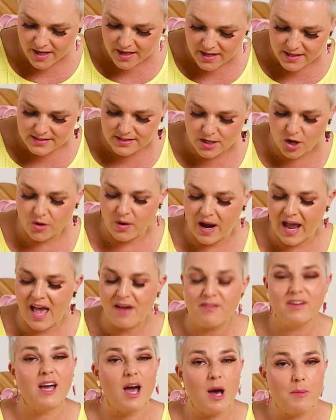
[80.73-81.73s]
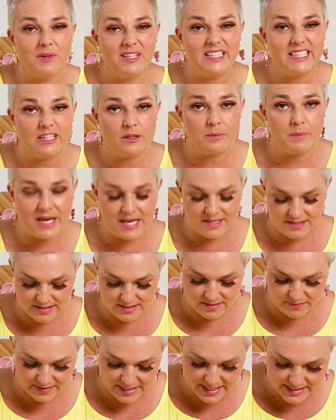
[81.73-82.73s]
So, I have a couple of little pieces
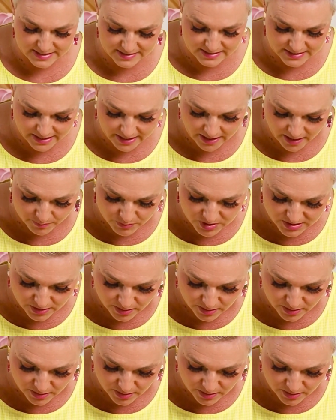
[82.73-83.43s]
of lettuce here. I'm just